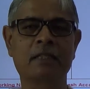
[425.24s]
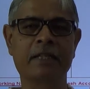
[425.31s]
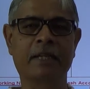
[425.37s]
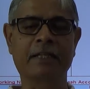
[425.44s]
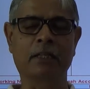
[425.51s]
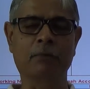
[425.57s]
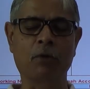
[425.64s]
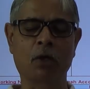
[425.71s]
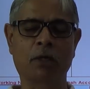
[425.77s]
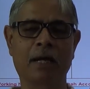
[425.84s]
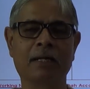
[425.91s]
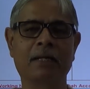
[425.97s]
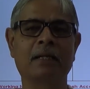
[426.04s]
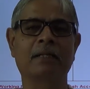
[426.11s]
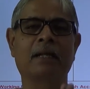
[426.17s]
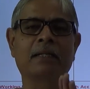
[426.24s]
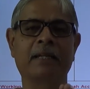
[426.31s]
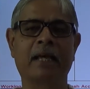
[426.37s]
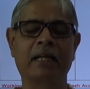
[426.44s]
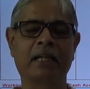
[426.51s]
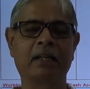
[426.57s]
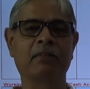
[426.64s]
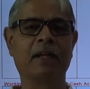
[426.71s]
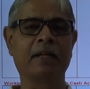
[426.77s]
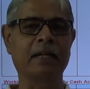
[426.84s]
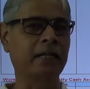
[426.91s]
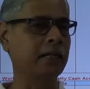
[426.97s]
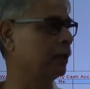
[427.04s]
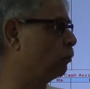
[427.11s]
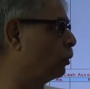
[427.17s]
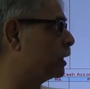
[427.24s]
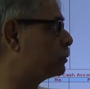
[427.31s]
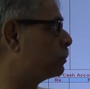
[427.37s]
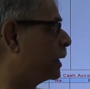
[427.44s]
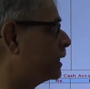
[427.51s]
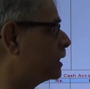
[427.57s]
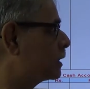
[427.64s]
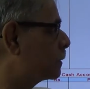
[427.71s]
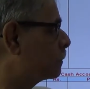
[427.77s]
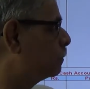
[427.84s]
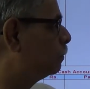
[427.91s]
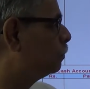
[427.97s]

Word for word: take it for granted that they are given at an invoice price.